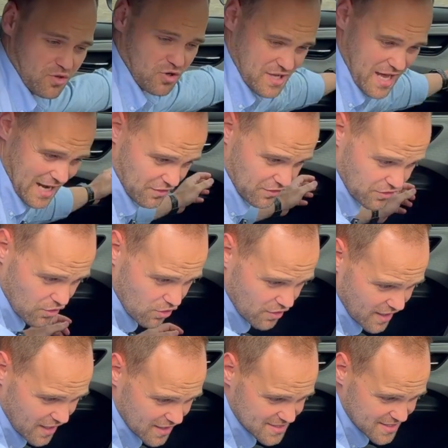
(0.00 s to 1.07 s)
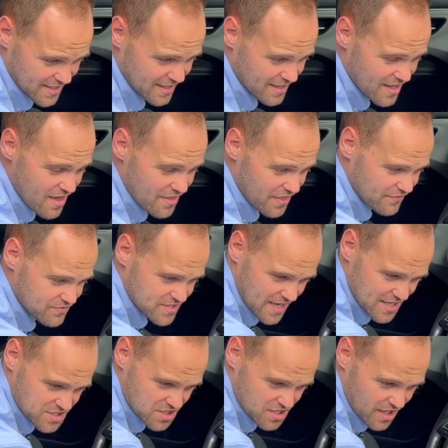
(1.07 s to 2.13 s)
and on the door cards here, they've
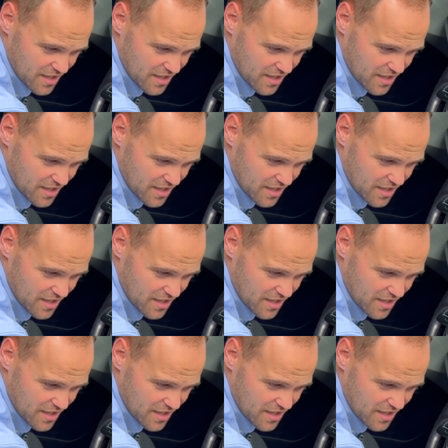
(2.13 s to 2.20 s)
textured it